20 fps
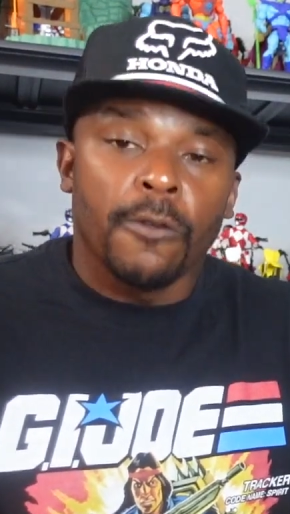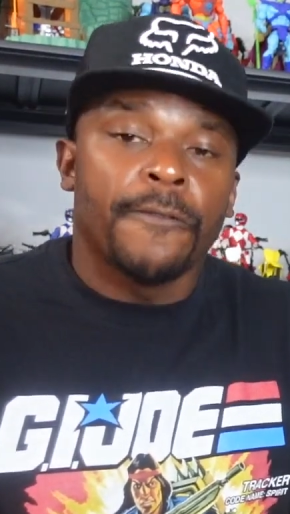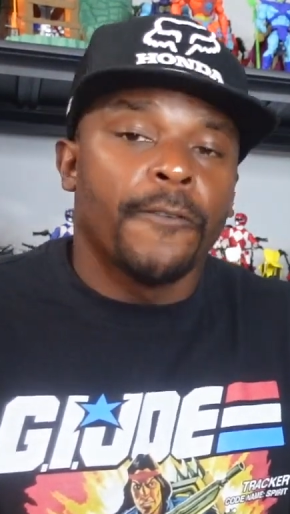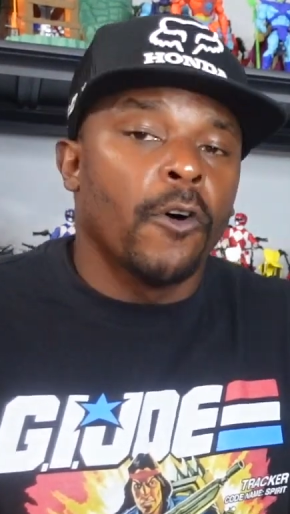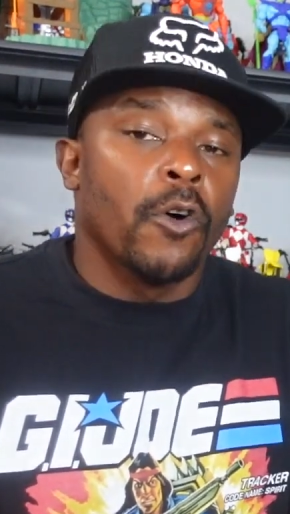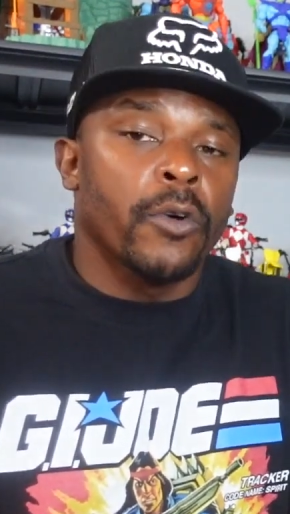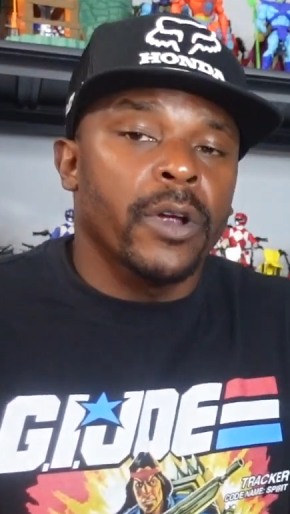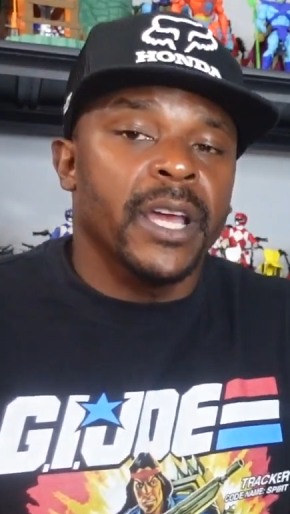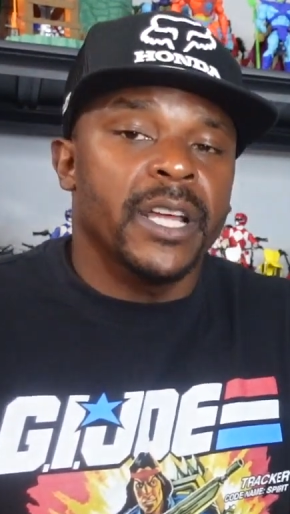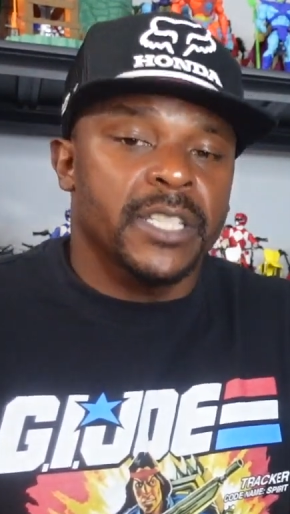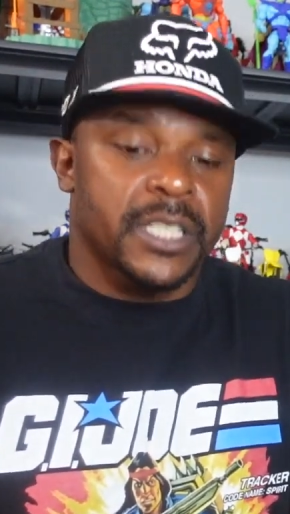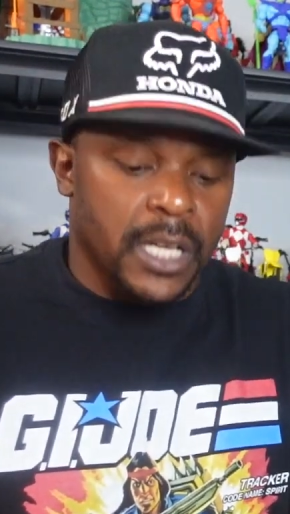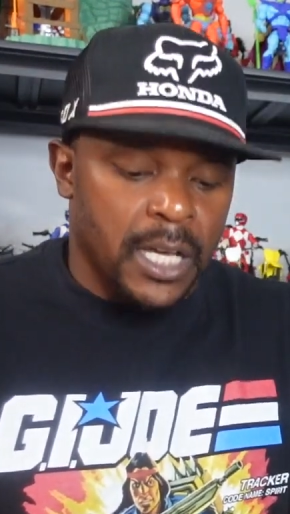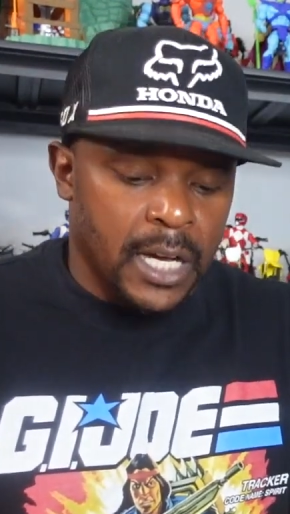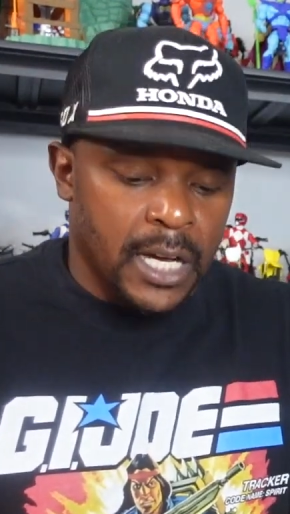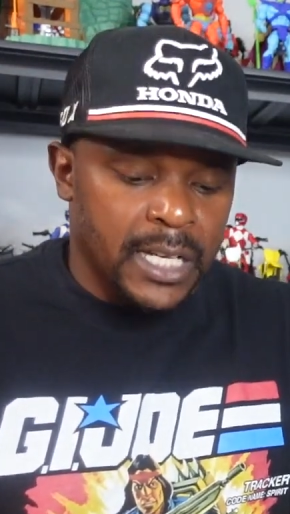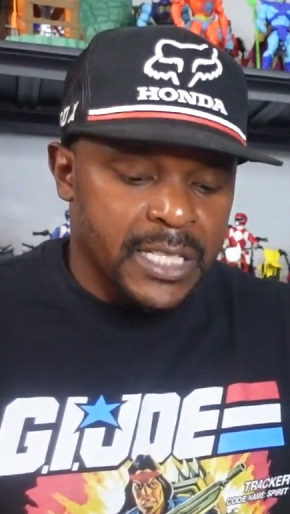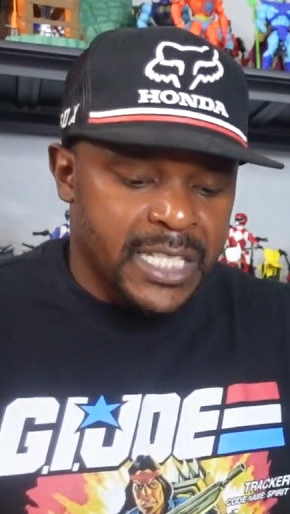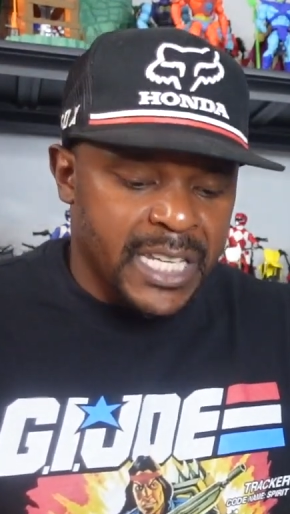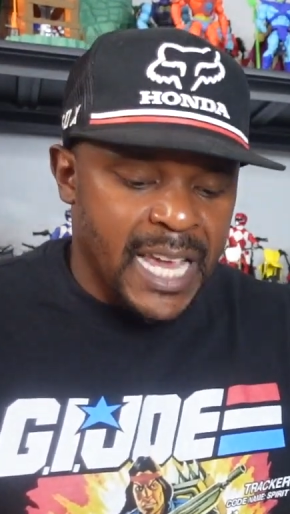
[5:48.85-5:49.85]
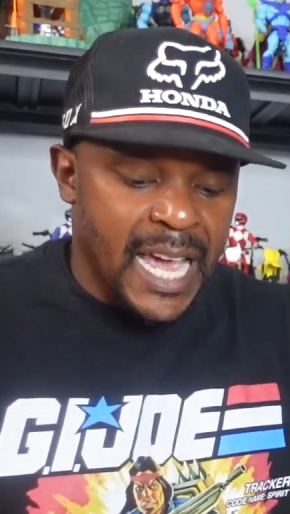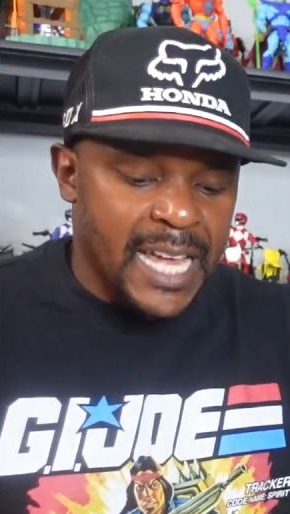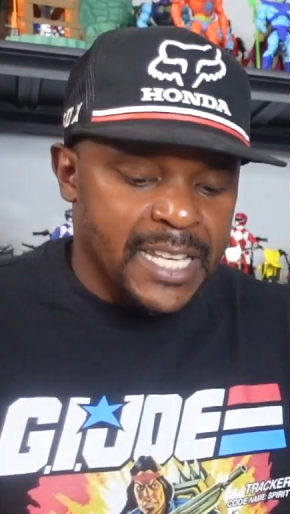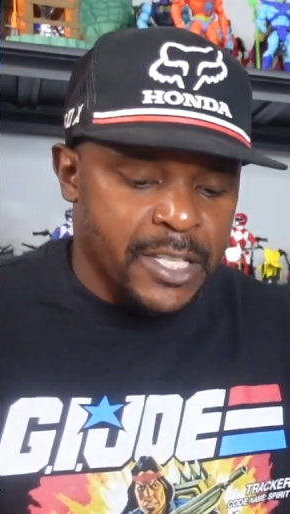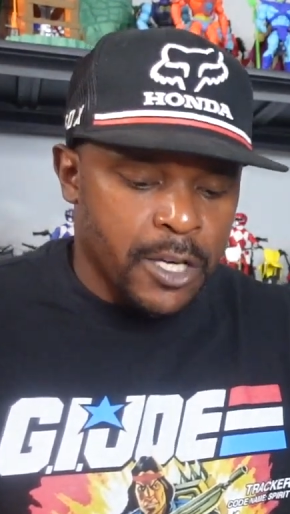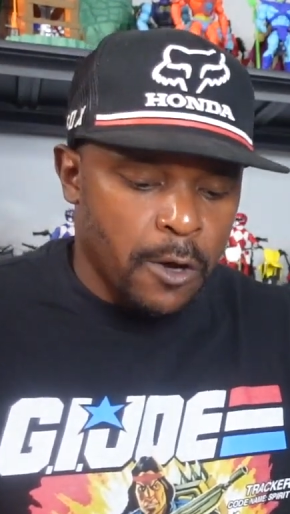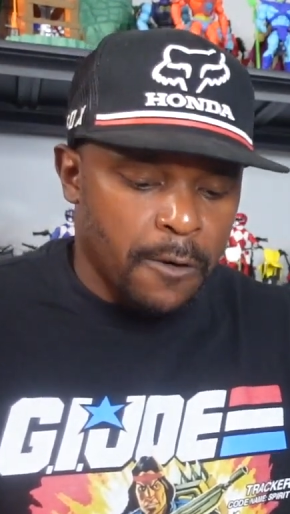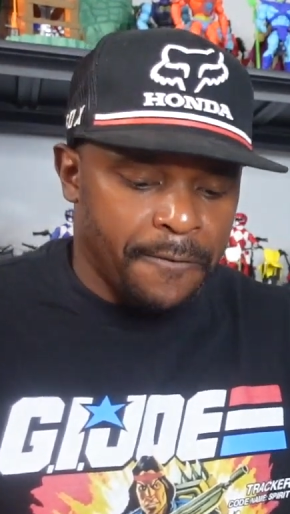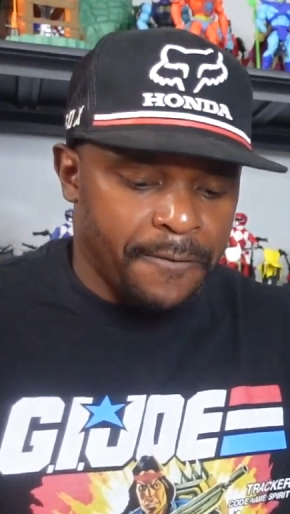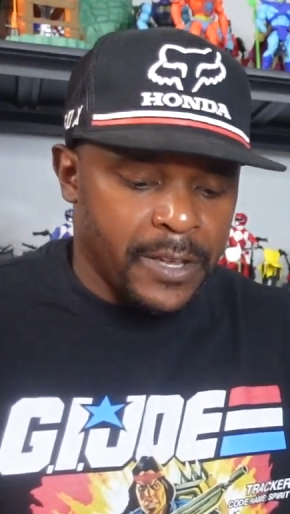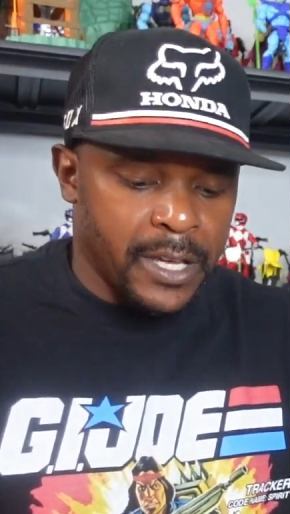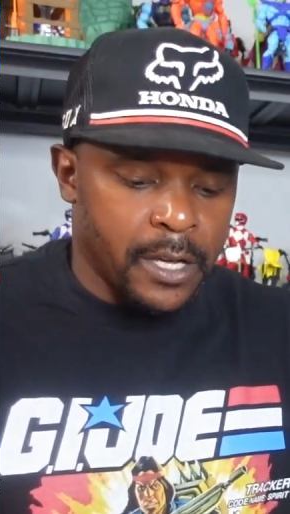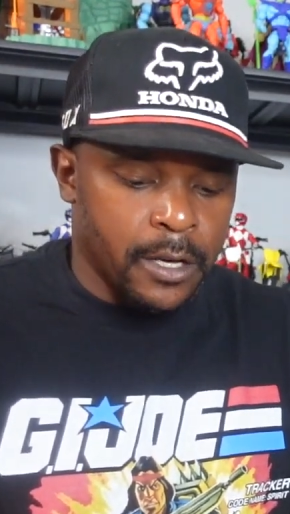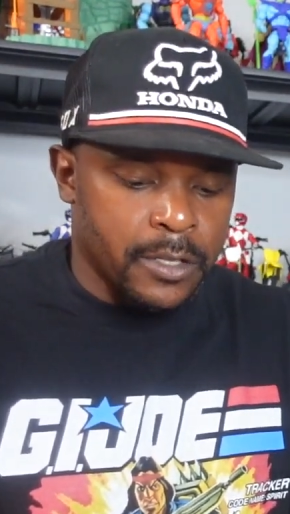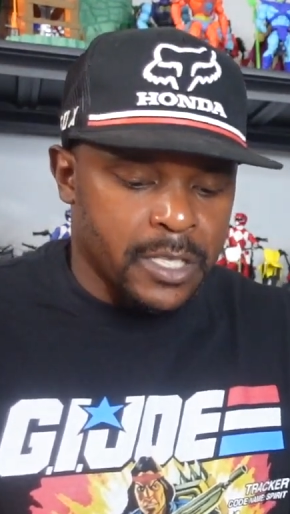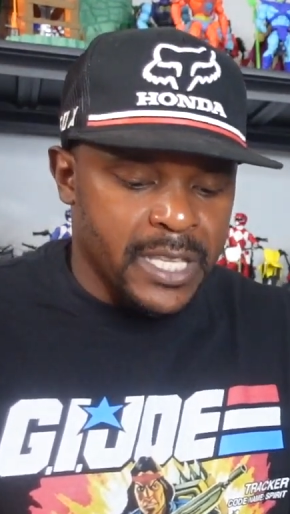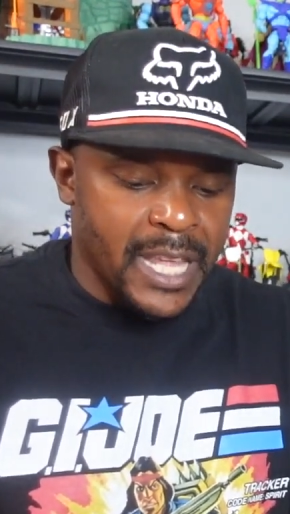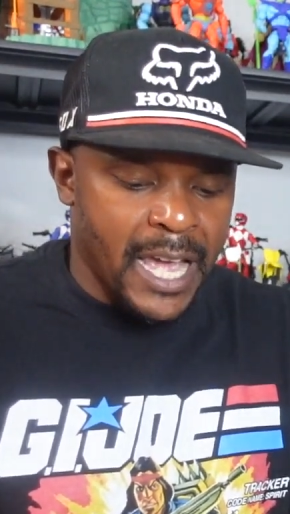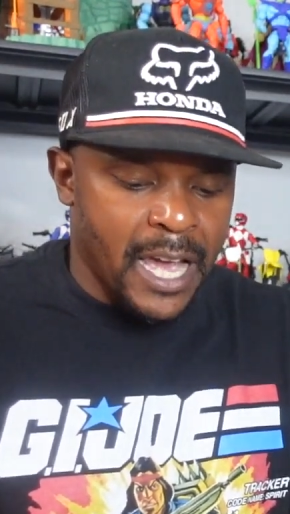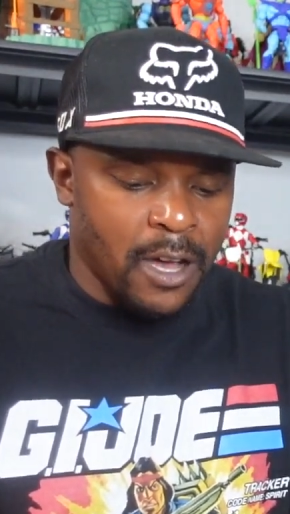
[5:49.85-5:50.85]
4-inch G.I. Joe
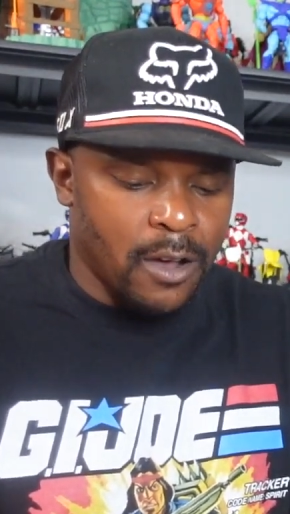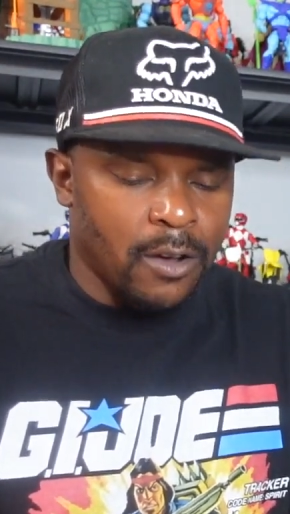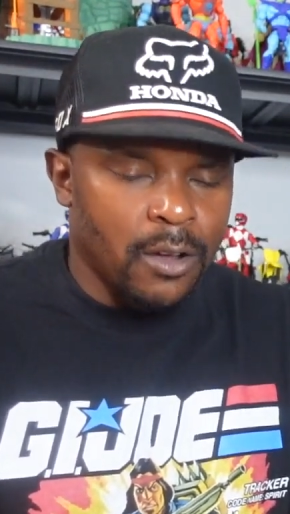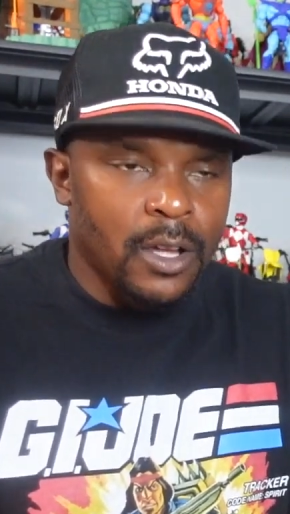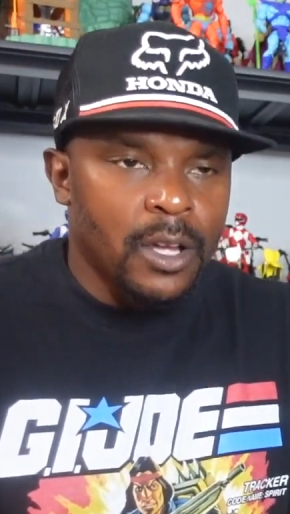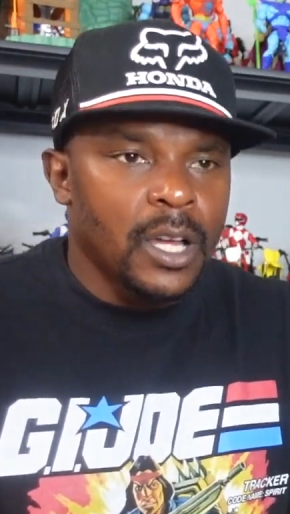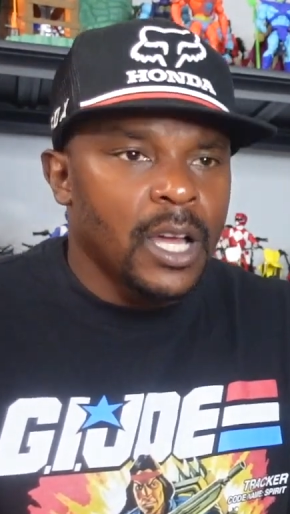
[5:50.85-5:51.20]
figures. Now,